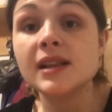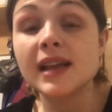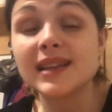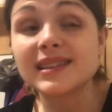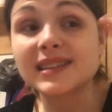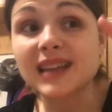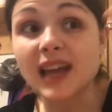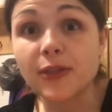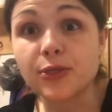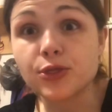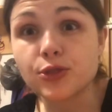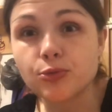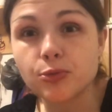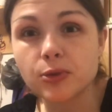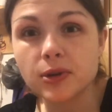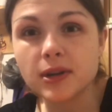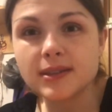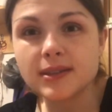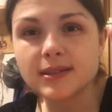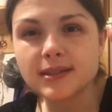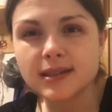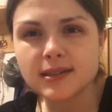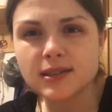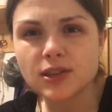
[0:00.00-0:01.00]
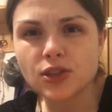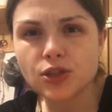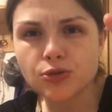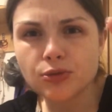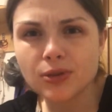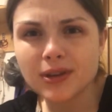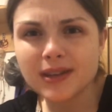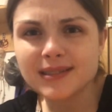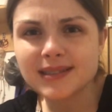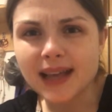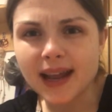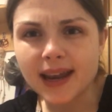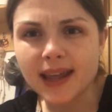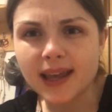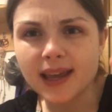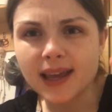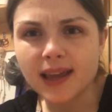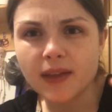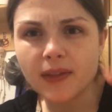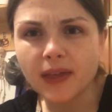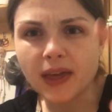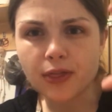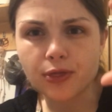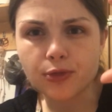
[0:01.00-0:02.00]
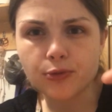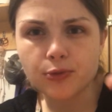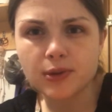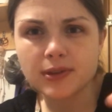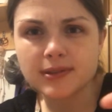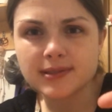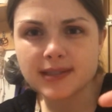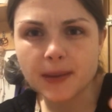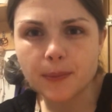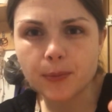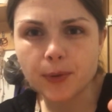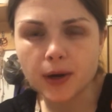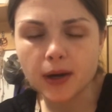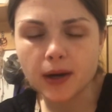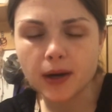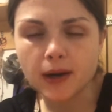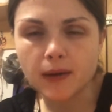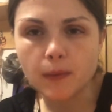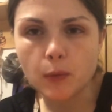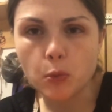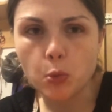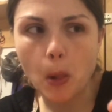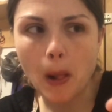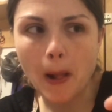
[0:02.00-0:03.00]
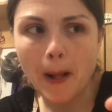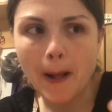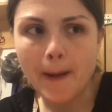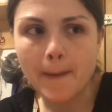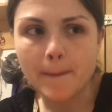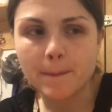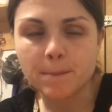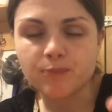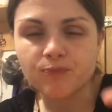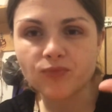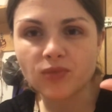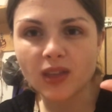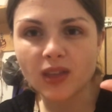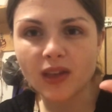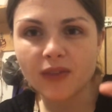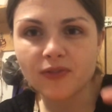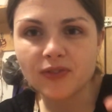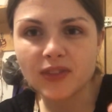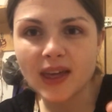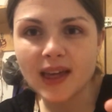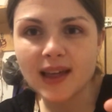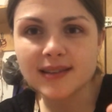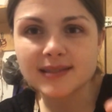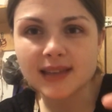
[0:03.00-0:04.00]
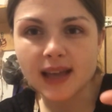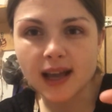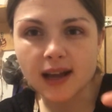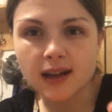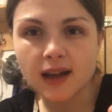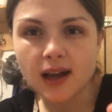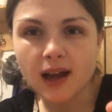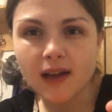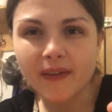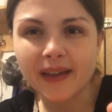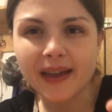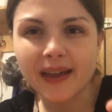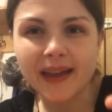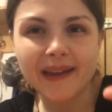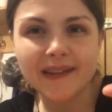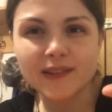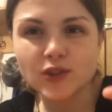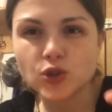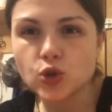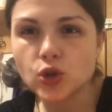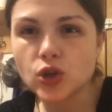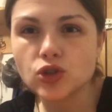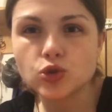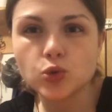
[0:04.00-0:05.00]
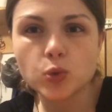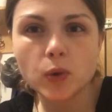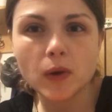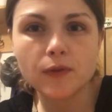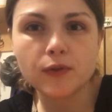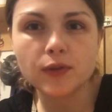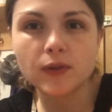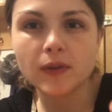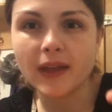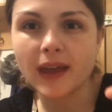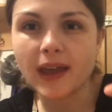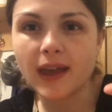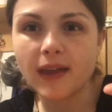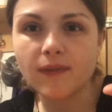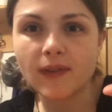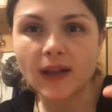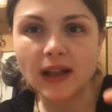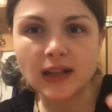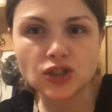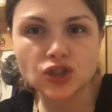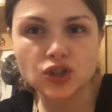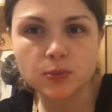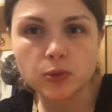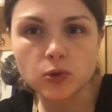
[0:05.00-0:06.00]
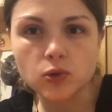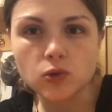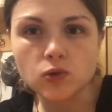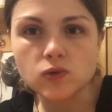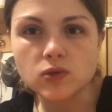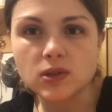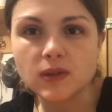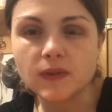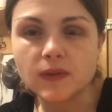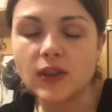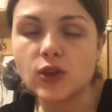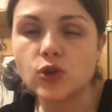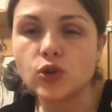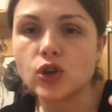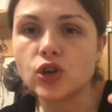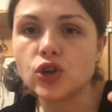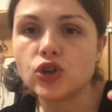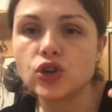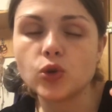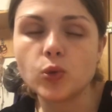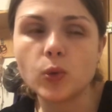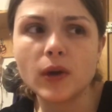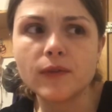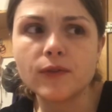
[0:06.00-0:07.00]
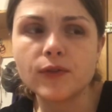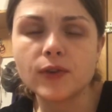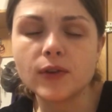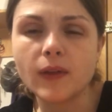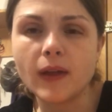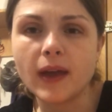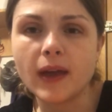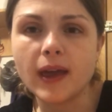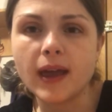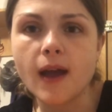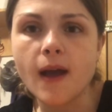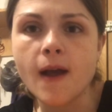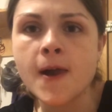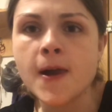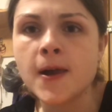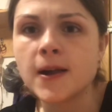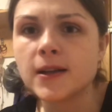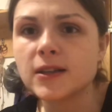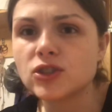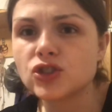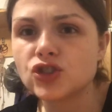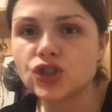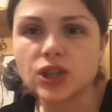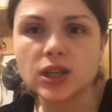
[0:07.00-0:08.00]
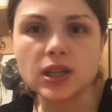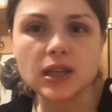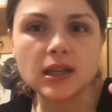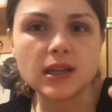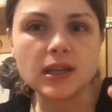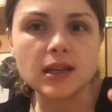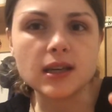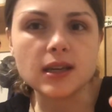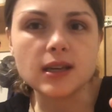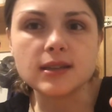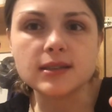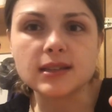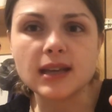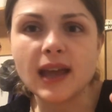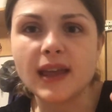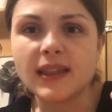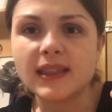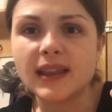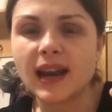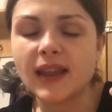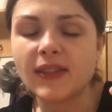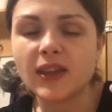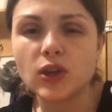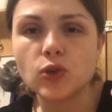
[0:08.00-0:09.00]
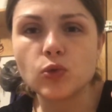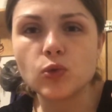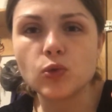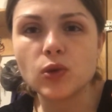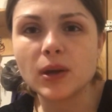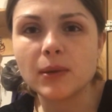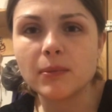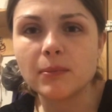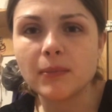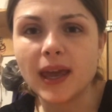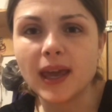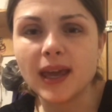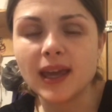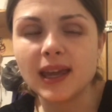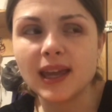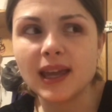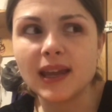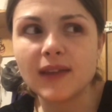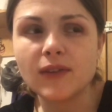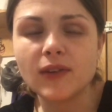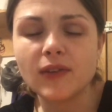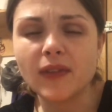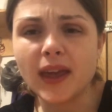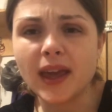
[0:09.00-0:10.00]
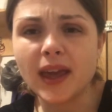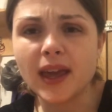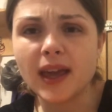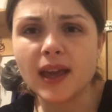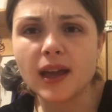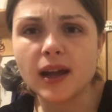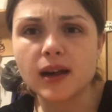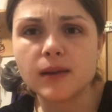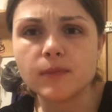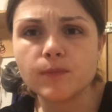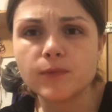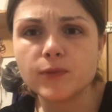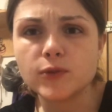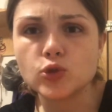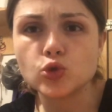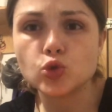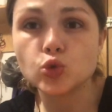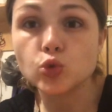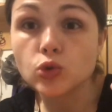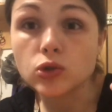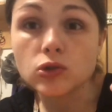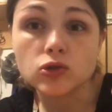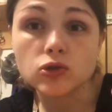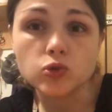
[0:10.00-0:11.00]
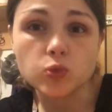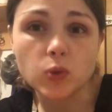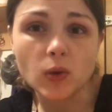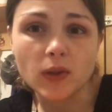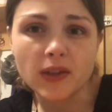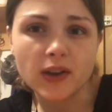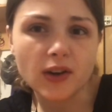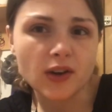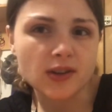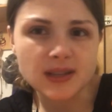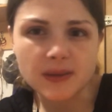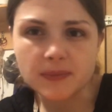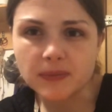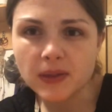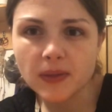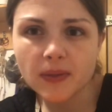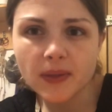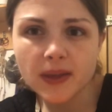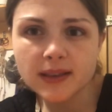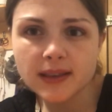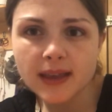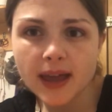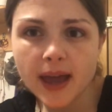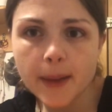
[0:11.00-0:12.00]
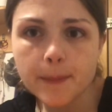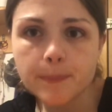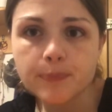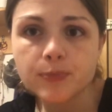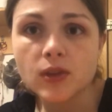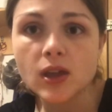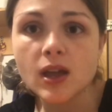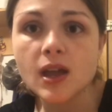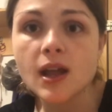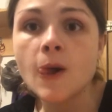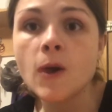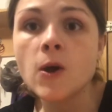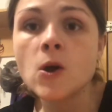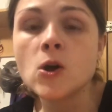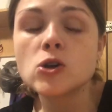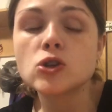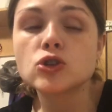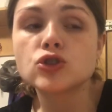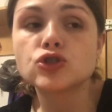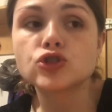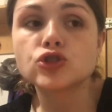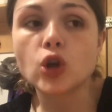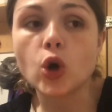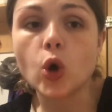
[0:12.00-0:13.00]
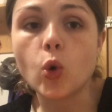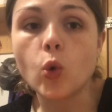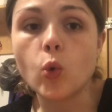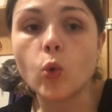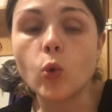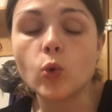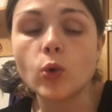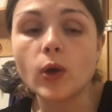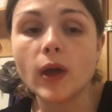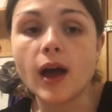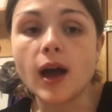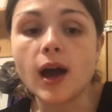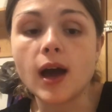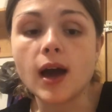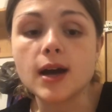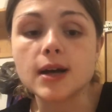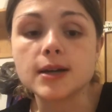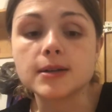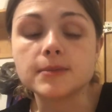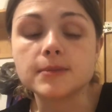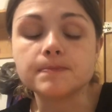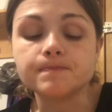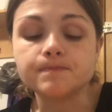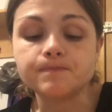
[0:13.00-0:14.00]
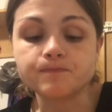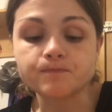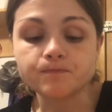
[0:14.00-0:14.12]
it's got three, three setting, like three separate, um, things that cut like I guess you can do it for like vegetables and then you can do it for like cheese and then I think you can make even like zoodles with it or something like that. So, um,